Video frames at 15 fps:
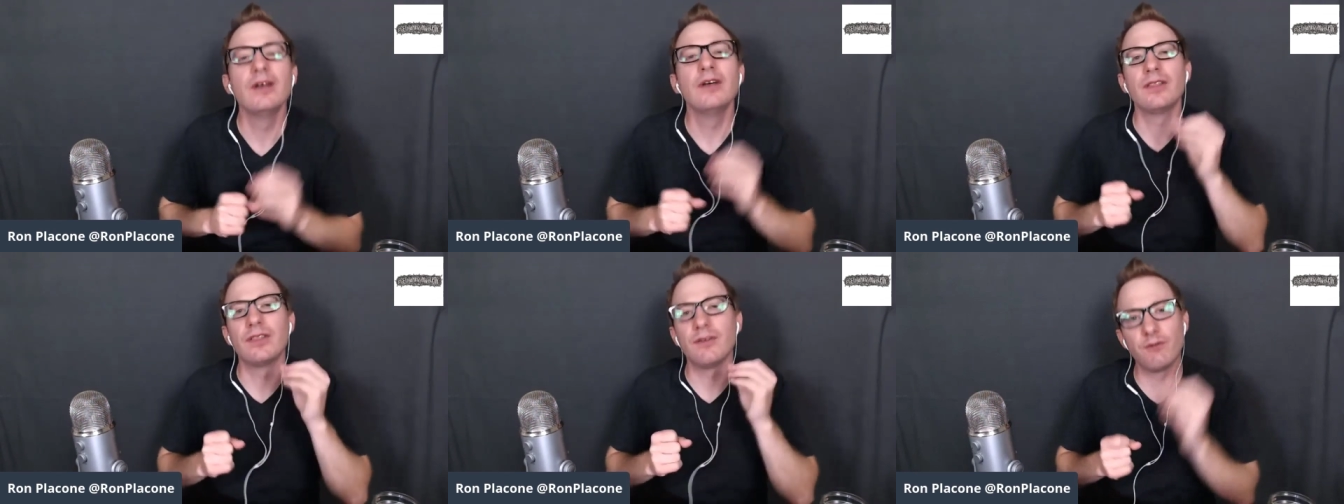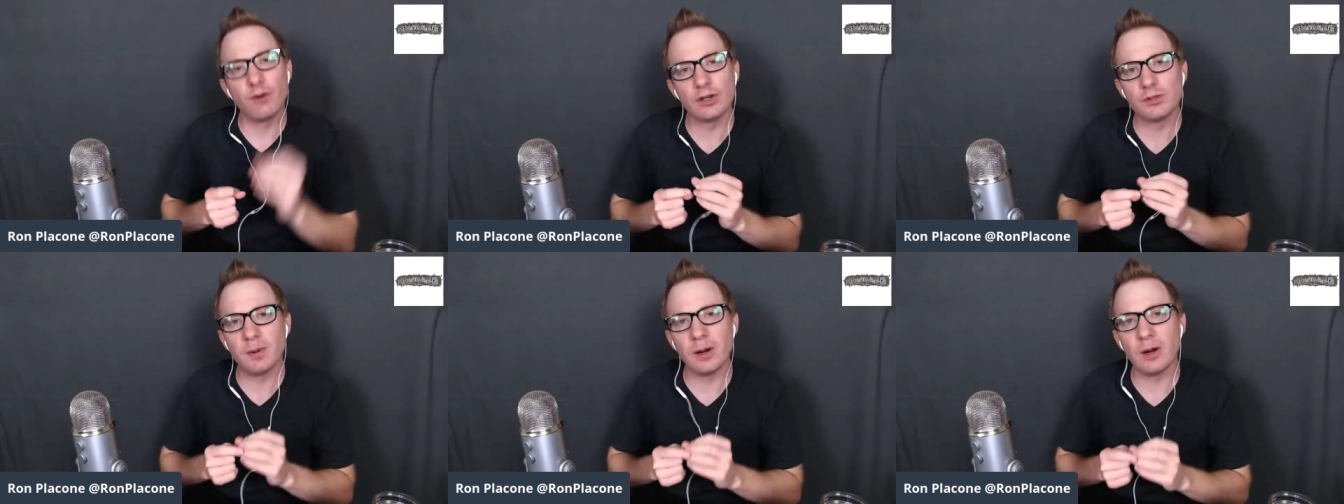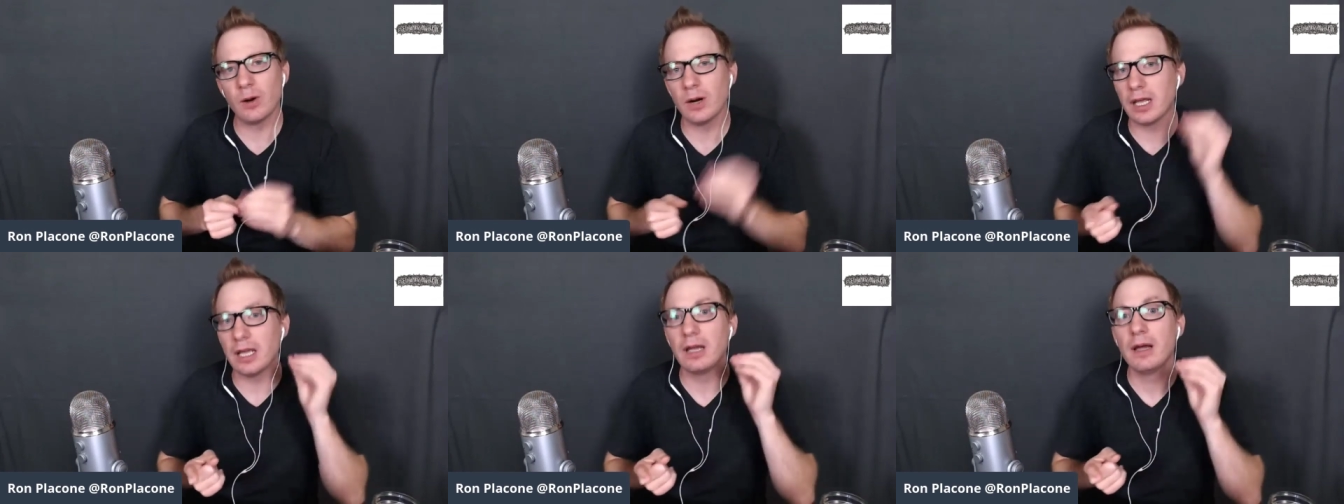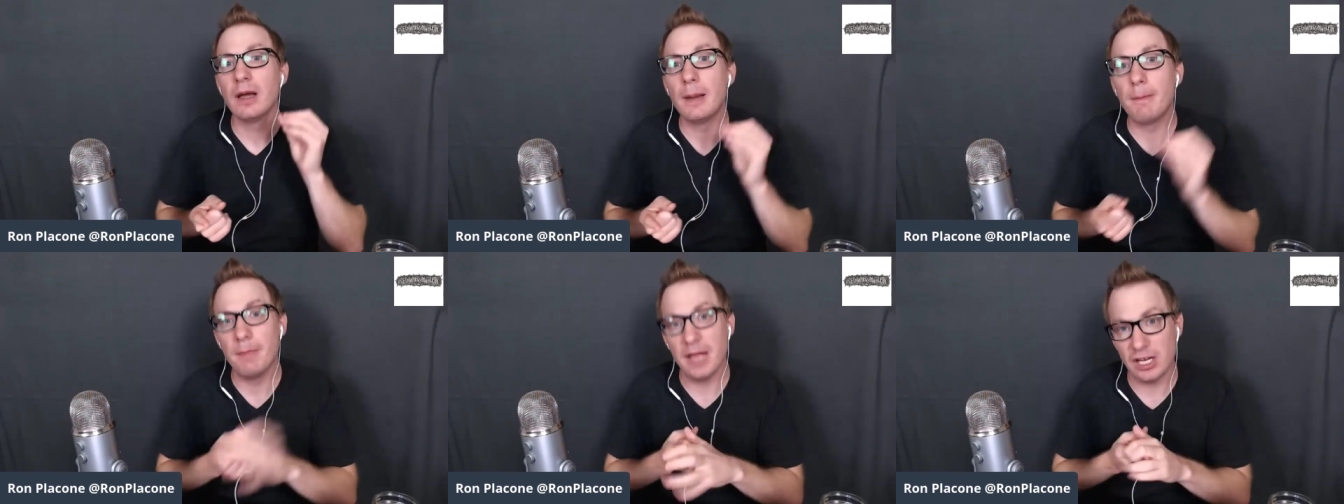The first priority,
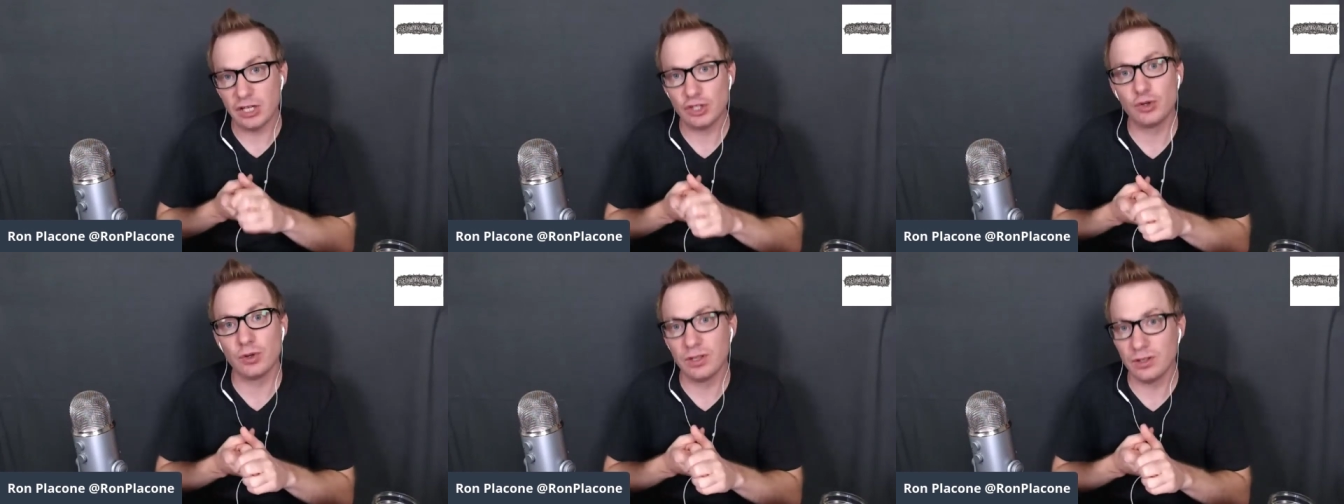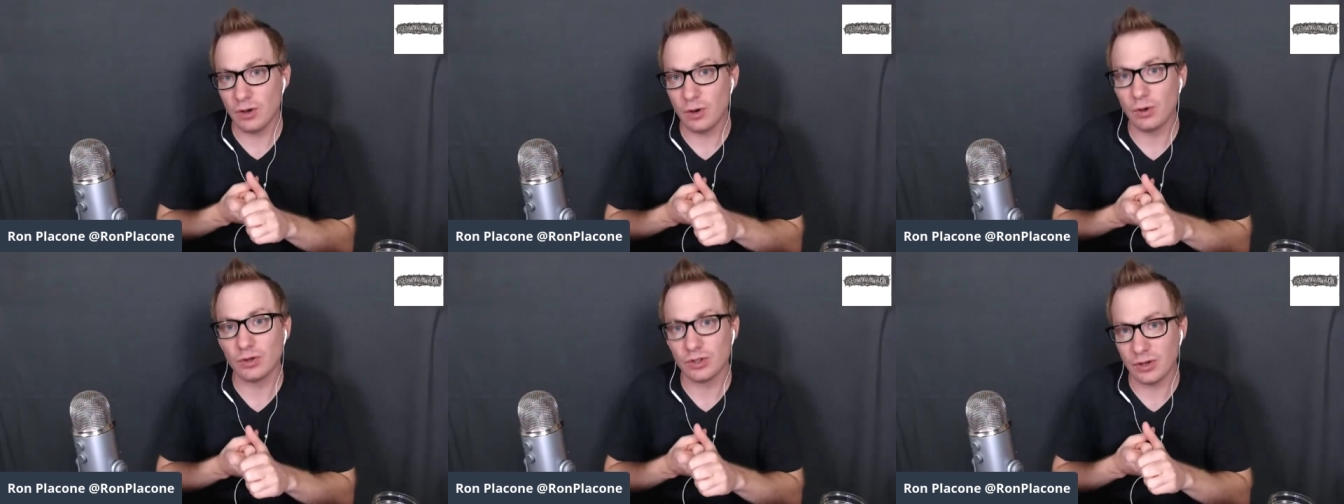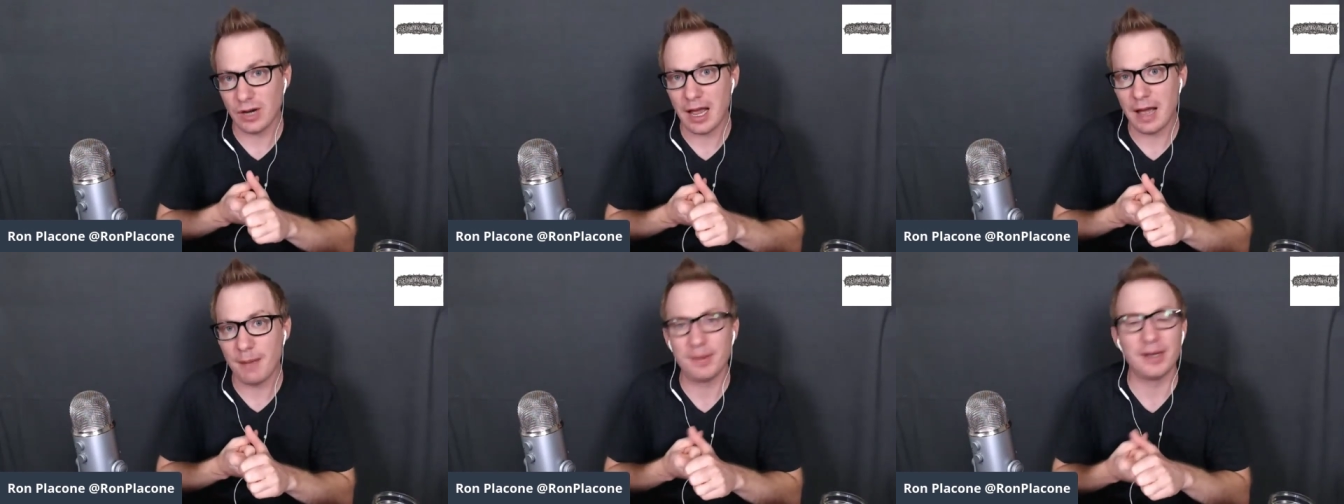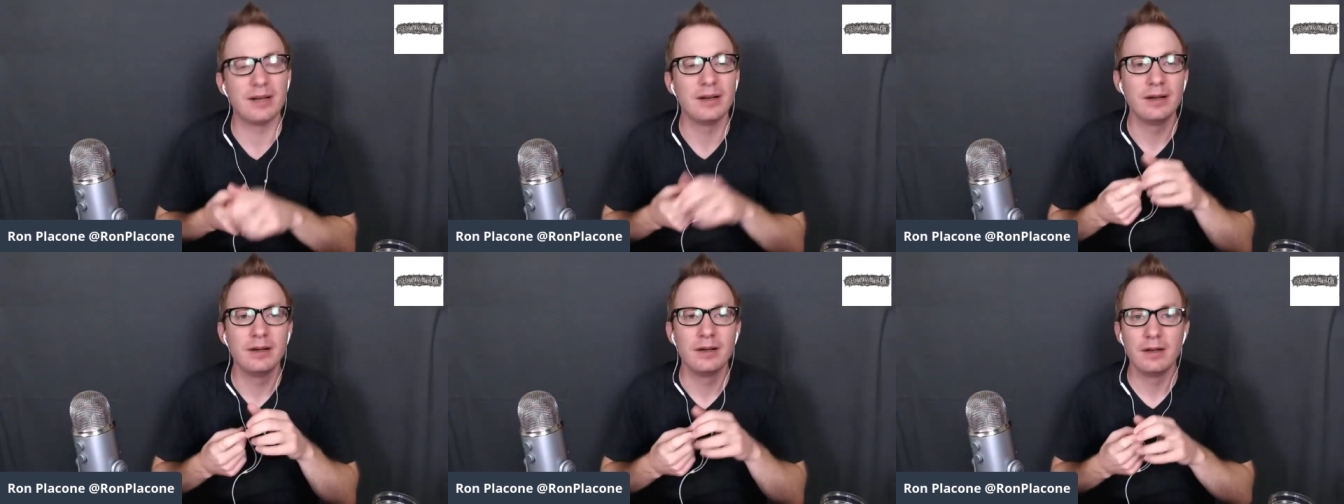making sure the donors are
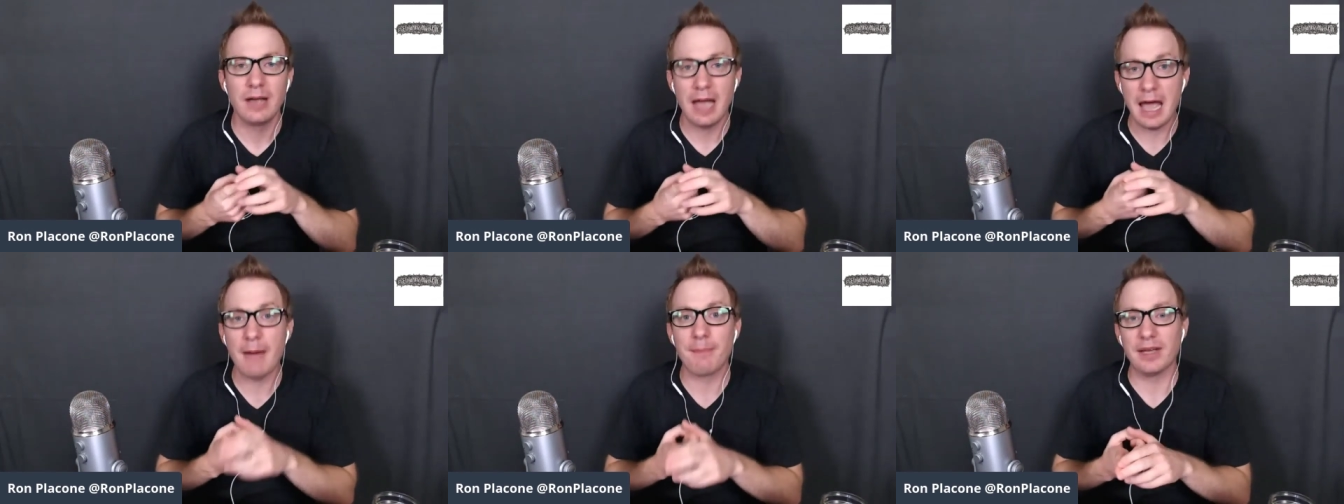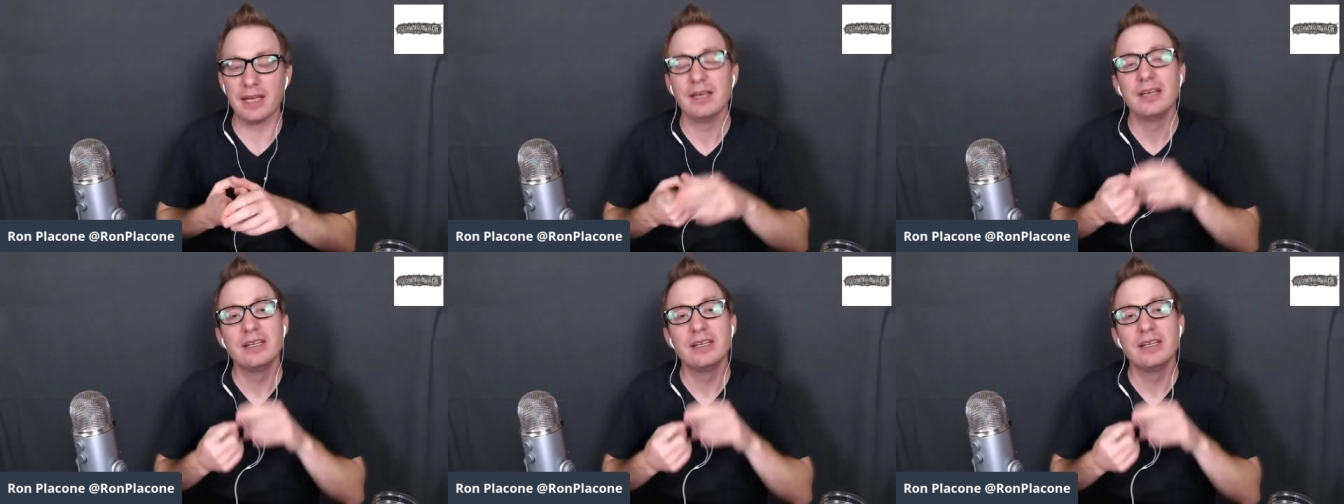happy.